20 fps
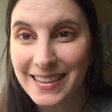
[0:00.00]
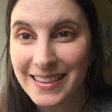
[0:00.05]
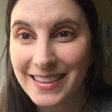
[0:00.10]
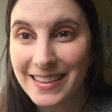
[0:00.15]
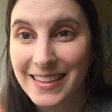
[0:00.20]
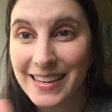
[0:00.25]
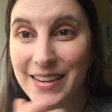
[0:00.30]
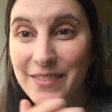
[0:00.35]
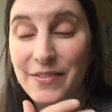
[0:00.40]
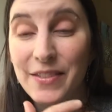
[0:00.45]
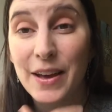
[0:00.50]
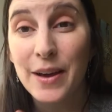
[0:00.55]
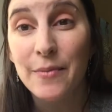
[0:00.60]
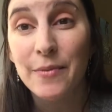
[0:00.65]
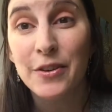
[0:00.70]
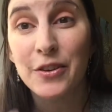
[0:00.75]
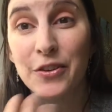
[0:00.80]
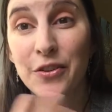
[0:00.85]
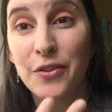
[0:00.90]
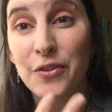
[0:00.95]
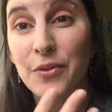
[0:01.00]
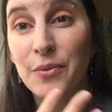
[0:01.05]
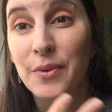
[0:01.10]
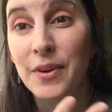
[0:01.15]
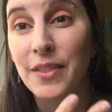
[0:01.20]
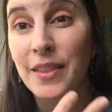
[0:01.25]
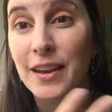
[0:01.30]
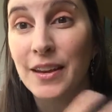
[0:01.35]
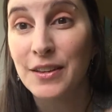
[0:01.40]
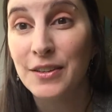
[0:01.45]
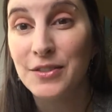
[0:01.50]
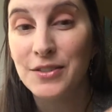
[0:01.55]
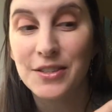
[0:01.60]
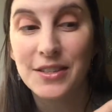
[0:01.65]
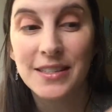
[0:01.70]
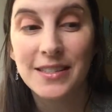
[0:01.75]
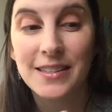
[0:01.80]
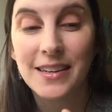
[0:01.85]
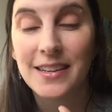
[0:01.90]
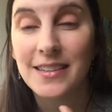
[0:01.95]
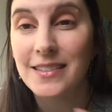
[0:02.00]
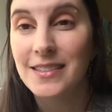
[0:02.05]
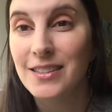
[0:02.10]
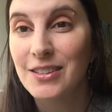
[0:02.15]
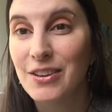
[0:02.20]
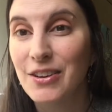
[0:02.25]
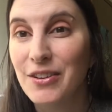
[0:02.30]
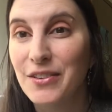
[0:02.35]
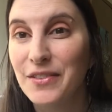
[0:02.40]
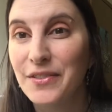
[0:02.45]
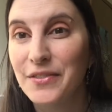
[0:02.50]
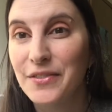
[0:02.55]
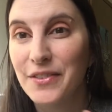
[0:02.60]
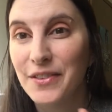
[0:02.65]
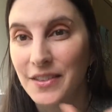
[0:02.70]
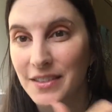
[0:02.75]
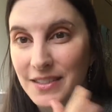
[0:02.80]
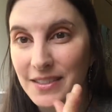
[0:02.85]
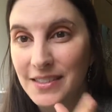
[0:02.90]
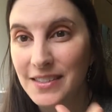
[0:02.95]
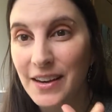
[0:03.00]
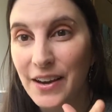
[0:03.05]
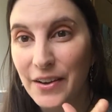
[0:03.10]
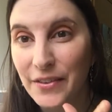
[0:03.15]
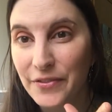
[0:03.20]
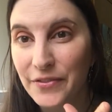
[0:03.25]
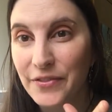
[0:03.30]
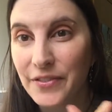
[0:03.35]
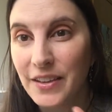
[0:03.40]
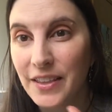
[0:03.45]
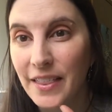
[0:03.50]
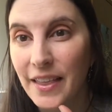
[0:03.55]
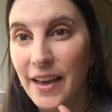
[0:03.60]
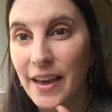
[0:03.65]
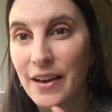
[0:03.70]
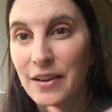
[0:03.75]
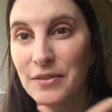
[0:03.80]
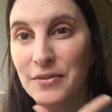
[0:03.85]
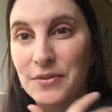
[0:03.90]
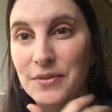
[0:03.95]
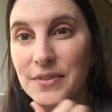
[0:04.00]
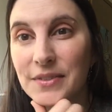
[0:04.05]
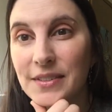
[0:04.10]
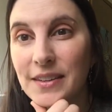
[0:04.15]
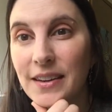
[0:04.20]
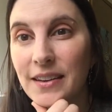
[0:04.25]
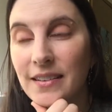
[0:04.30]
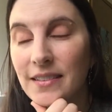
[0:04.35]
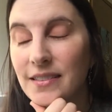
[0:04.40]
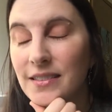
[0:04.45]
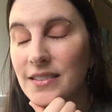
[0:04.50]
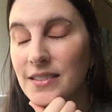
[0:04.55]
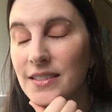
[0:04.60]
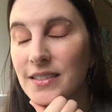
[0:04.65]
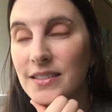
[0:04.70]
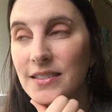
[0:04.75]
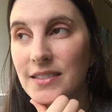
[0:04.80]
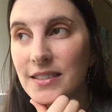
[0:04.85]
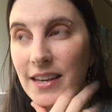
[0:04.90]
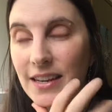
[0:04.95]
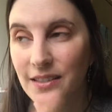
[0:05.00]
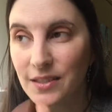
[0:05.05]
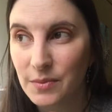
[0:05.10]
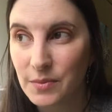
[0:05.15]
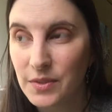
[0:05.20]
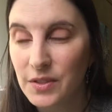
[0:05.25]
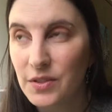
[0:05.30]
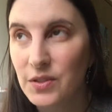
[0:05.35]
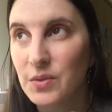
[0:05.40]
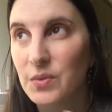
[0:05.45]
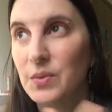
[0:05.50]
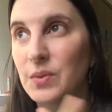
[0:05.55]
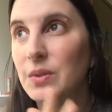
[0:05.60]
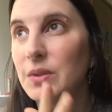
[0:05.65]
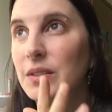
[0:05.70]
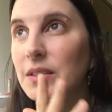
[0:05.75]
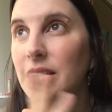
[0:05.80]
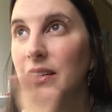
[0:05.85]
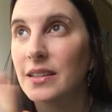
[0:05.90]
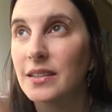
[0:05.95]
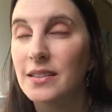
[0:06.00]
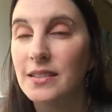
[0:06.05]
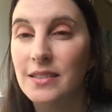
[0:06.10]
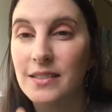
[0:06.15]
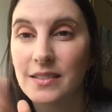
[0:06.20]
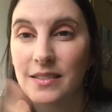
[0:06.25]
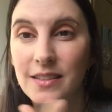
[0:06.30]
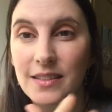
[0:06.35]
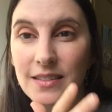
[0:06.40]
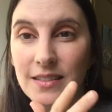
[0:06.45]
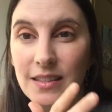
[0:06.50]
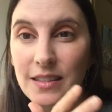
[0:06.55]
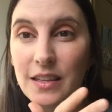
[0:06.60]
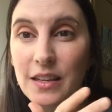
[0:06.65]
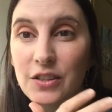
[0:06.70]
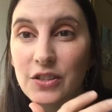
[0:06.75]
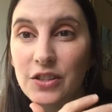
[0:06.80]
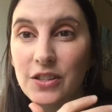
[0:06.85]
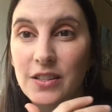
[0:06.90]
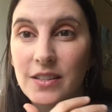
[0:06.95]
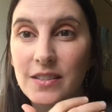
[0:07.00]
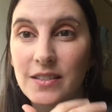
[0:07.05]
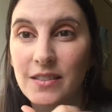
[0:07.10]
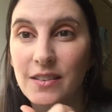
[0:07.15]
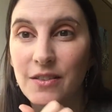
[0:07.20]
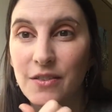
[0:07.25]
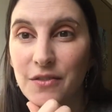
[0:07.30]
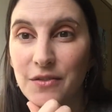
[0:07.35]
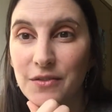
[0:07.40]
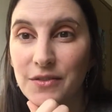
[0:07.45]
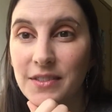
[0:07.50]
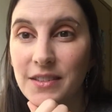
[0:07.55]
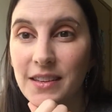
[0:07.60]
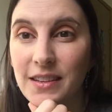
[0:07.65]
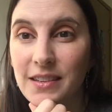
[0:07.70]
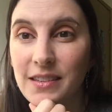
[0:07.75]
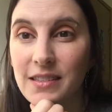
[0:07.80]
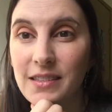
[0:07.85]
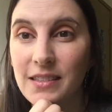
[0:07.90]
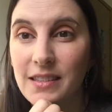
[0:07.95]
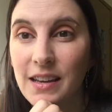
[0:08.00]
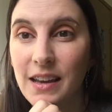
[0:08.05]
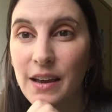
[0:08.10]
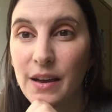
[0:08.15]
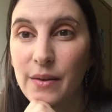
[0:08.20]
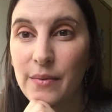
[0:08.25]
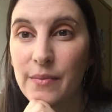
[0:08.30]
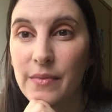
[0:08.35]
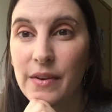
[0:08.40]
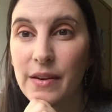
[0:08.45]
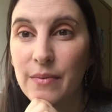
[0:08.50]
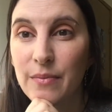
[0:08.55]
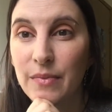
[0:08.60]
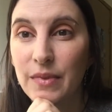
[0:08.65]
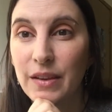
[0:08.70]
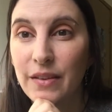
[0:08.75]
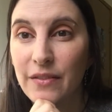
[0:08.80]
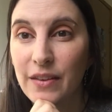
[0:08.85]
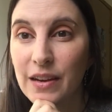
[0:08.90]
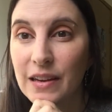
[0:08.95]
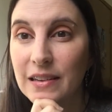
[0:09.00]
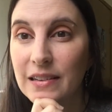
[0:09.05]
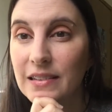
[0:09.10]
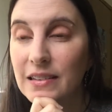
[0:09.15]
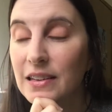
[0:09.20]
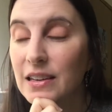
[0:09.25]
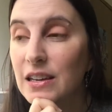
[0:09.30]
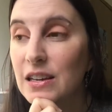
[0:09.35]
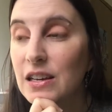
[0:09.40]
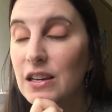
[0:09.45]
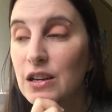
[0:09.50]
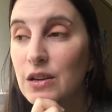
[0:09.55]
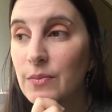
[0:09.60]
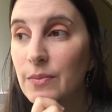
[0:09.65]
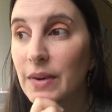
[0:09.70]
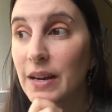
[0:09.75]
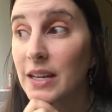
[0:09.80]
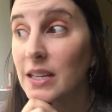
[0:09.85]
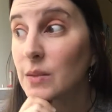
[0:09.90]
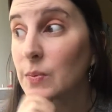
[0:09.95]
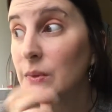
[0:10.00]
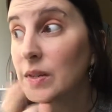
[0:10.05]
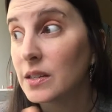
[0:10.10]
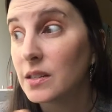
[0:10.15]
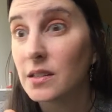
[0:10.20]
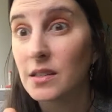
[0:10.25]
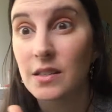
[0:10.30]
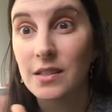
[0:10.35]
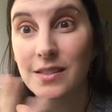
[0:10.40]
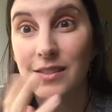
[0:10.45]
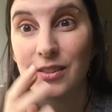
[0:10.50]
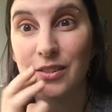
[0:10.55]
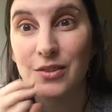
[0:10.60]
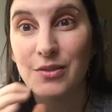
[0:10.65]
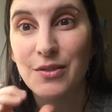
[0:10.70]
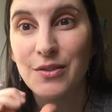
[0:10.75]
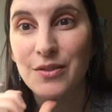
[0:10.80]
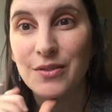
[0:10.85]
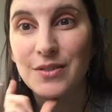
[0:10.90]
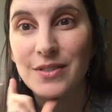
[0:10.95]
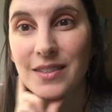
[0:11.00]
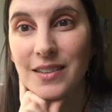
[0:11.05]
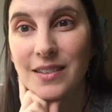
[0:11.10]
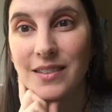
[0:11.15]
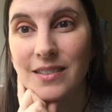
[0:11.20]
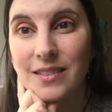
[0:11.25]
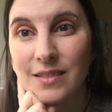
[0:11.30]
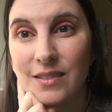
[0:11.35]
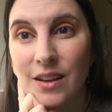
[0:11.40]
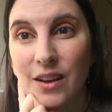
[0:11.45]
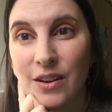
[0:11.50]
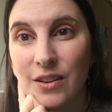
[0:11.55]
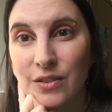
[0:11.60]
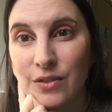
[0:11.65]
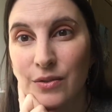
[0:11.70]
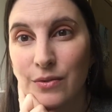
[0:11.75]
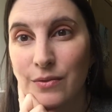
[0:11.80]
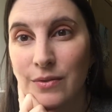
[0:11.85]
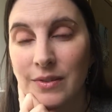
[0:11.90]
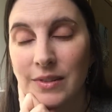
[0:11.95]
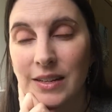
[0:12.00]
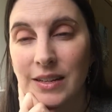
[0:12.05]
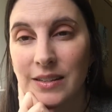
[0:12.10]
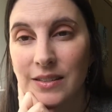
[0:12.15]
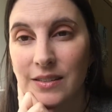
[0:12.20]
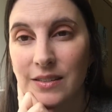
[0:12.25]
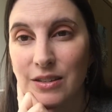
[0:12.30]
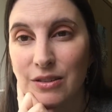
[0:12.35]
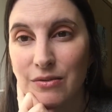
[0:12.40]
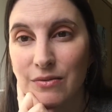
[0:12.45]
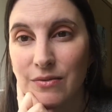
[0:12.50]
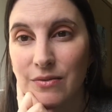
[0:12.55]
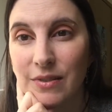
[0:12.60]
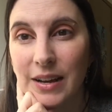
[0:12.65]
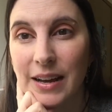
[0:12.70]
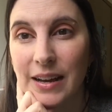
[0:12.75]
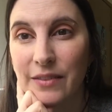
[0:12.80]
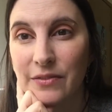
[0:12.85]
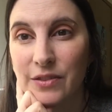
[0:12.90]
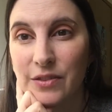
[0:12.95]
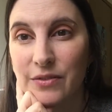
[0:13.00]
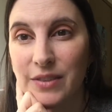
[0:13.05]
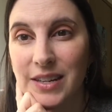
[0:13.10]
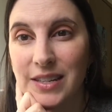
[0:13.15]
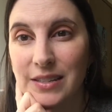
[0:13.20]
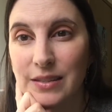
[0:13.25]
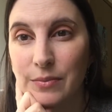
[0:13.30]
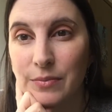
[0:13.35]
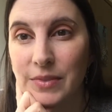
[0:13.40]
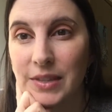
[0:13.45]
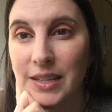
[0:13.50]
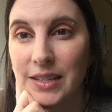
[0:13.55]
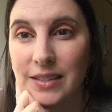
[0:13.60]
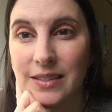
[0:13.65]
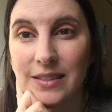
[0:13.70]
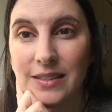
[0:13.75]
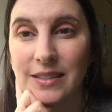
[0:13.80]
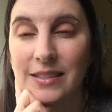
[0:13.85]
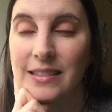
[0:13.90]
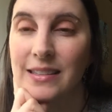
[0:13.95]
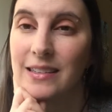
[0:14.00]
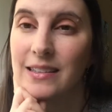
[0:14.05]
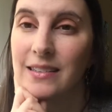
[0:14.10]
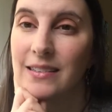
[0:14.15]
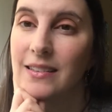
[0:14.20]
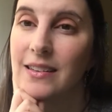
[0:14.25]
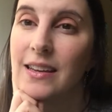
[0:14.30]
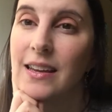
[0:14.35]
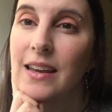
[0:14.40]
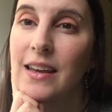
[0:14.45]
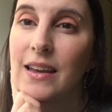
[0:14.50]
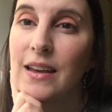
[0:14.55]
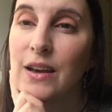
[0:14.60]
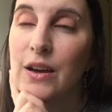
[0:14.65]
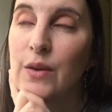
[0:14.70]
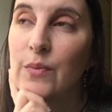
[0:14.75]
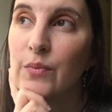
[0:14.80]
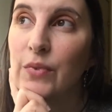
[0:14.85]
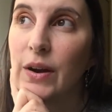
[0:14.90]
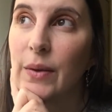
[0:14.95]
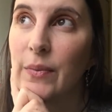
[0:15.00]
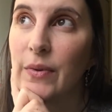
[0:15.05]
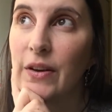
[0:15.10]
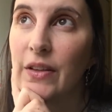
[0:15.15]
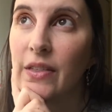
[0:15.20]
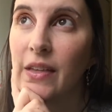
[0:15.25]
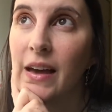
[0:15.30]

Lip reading: leave them and you're the one that usually does all of the stuff in the house and takes them to school and does the lunches and all those things, I'm leaving my husband to do all those things on his own, and so I have to write some lists and prep all